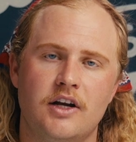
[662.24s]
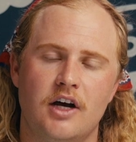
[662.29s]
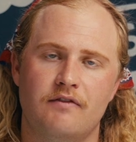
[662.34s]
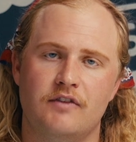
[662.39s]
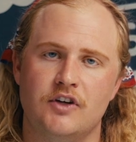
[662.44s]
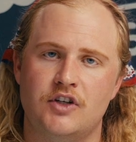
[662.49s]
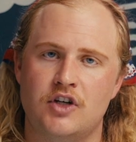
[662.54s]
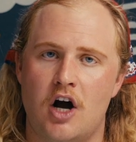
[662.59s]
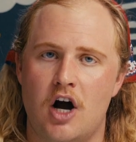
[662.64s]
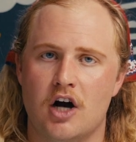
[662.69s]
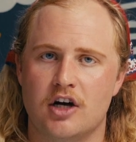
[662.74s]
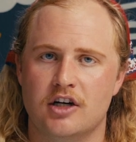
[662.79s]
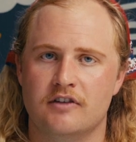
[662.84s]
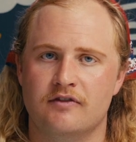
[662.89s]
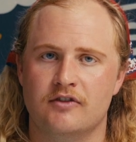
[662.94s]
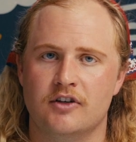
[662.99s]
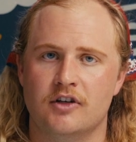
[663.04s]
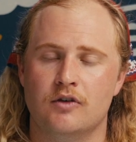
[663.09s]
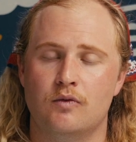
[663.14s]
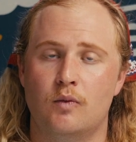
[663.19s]
a
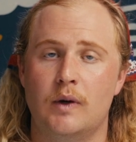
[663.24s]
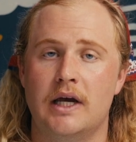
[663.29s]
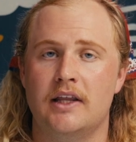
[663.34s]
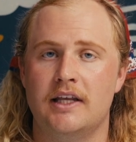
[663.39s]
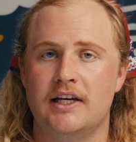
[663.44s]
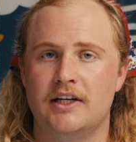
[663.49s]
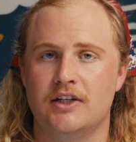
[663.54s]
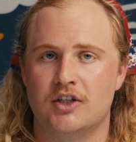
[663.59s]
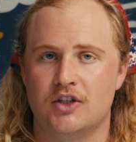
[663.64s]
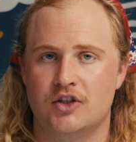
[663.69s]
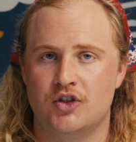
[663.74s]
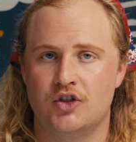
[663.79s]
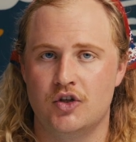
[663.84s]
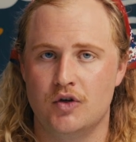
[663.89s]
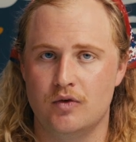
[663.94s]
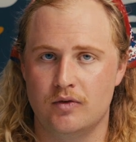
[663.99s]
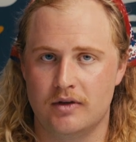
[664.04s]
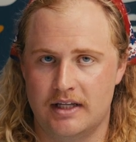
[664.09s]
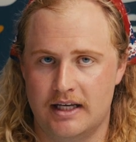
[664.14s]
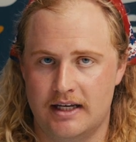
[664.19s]
photographer willing to
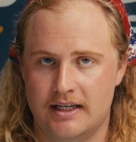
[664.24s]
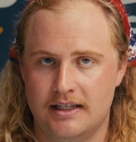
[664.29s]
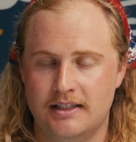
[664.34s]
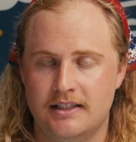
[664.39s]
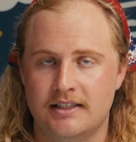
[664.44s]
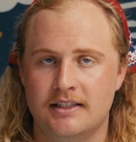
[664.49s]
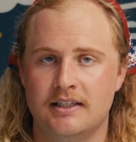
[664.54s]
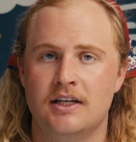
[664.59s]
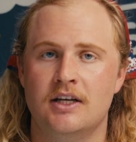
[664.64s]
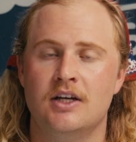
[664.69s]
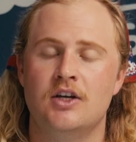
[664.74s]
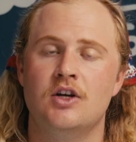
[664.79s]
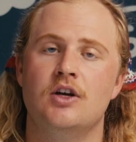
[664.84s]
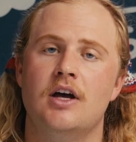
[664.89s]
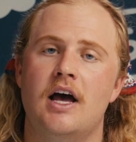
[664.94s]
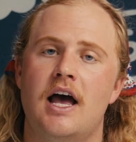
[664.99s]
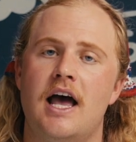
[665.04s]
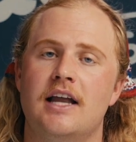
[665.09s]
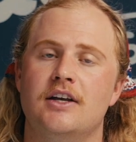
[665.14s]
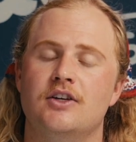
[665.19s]
shoot this,
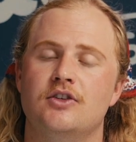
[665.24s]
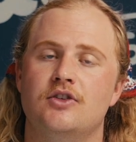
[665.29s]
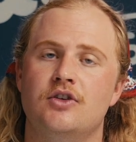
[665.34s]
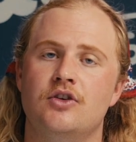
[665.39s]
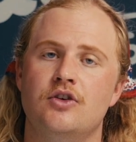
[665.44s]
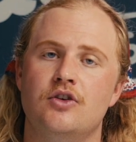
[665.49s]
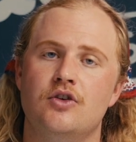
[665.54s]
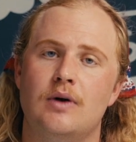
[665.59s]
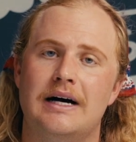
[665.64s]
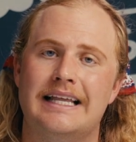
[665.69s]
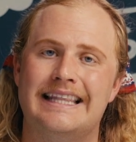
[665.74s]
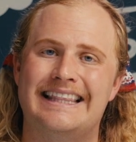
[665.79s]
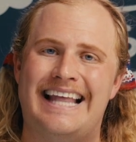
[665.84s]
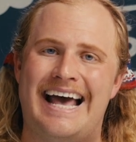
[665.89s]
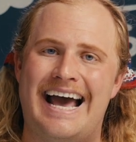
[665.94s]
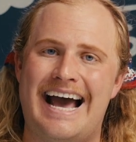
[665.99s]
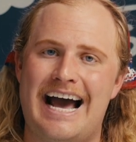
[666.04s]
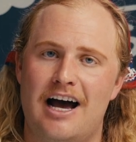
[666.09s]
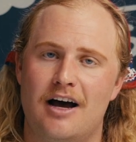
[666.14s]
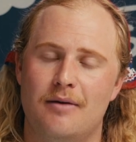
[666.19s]
and 2, a
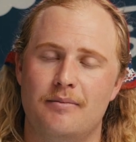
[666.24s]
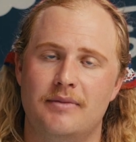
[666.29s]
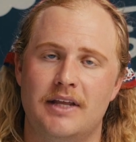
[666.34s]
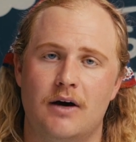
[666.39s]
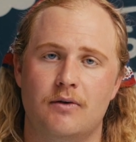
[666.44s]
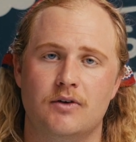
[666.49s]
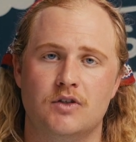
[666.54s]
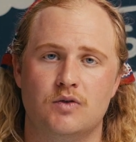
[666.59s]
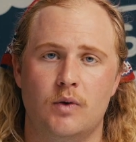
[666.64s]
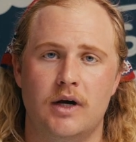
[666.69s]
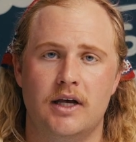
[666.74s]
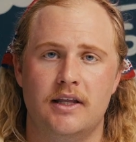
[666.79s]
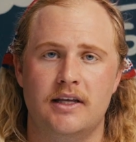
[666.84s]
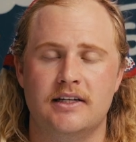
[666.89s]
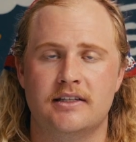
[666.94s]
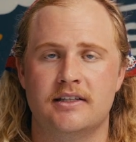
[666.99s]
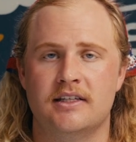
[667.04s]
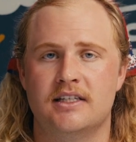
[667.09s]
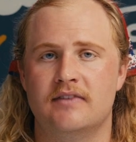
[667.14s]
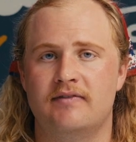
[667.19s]
lab that was
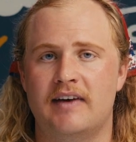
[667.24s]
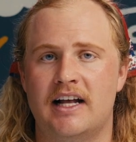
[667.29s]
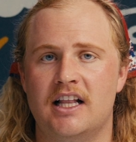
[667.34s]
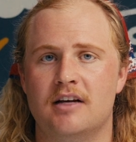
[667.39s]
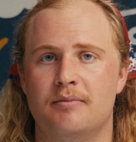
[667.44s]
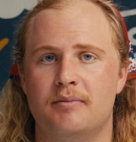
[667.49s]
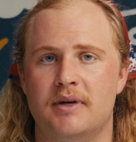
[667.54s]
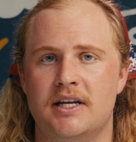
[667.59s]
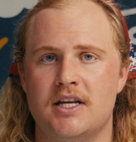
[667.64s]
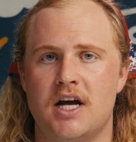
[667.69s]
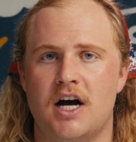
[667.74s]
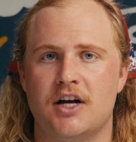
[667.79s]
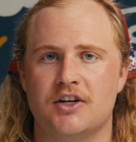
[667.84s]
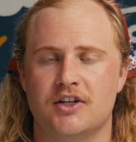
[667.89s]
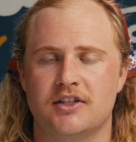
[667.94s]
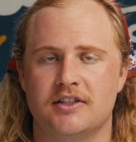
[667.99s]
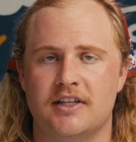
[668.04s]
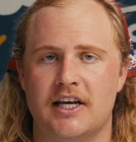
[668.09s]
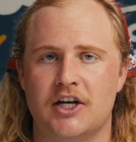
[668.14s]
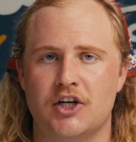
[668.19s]
willing to develop and not
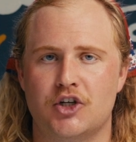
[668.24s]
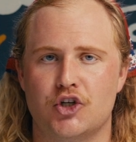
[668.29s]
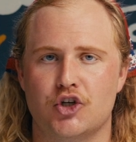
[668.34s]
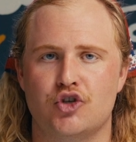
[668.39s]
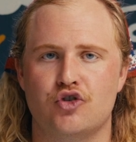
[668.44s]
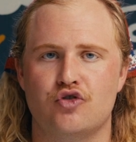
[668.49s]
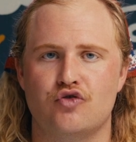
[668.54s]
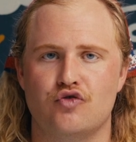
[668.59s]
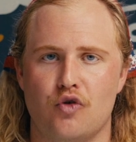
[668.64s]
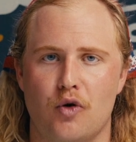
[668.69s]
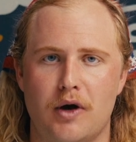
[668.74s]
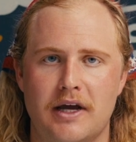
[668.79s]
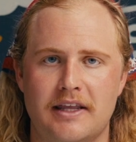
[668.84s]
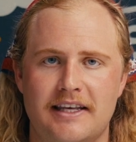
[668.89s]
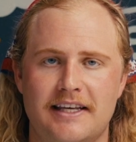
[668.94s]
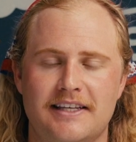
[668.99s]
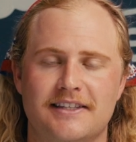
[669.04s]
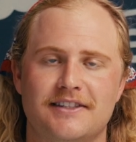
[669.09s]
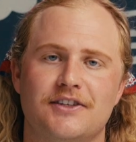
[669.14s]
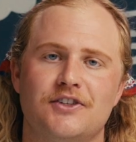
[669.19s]
just like destroy
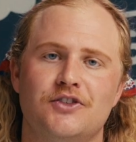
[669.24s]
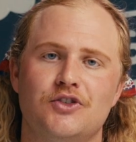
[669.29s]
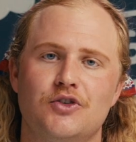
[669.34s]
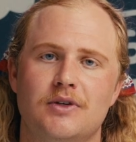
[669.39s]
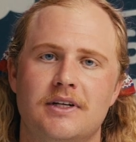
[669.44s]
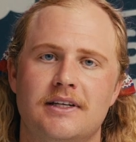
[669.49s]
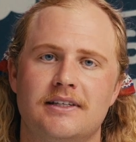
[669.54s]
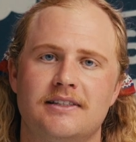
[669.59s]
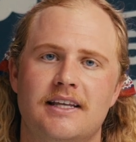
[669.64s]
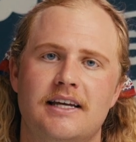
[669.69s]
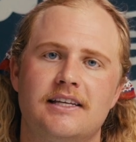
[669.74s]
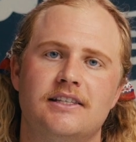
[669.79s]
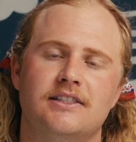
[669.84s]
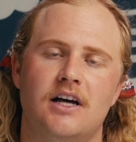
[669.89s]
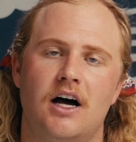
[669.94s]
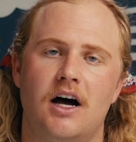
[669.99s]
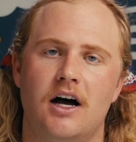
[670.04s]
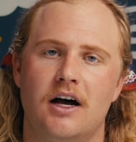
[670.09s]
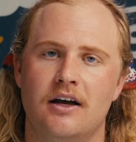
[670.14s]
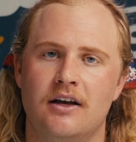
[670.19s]
these as soon as they
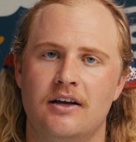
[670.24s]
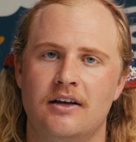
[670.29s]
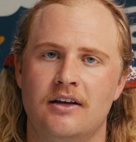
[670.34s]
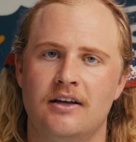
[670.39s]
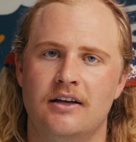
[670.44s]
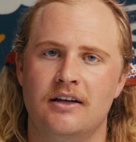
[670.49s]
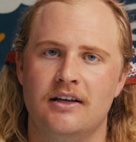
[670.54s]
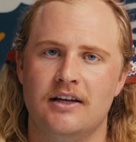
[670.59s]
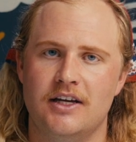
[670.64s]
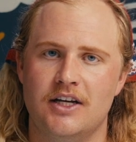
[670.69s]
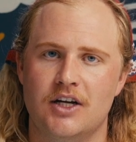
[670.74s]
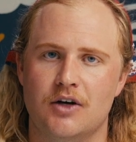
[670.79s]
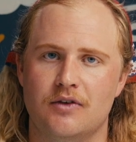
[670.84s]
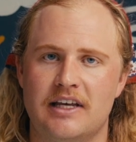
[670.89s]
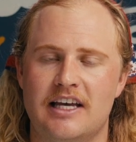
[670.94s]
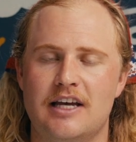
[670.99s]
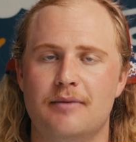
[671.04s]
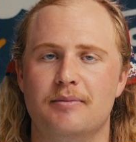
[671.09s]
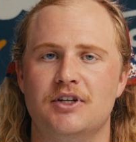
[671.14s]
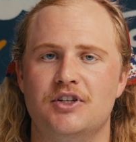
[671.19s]
saw, you know,
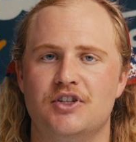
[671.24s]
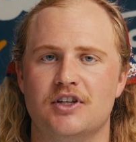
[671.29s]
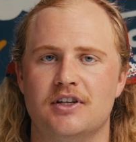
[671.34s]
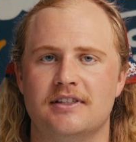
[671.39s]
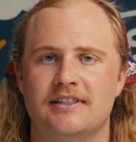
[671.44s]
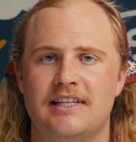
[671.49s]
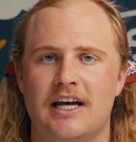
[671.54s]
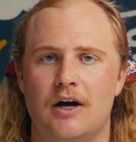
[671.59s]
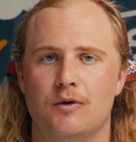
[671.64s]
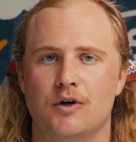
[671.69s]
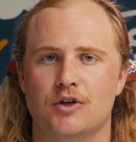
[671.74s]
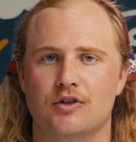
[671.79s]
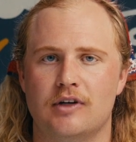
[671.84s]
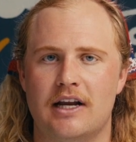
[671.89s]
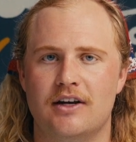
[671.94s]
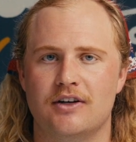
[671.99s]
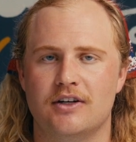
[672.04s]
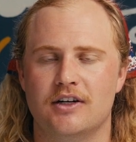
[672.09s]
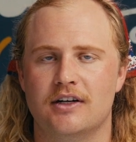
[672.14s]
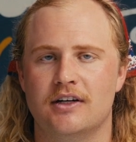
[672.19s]
the images that were
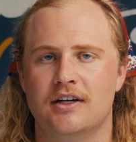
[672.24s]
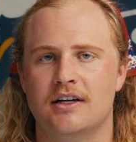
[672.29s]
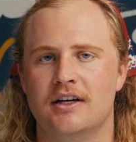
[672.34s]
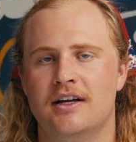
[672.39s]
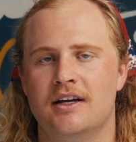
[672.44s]
rendered.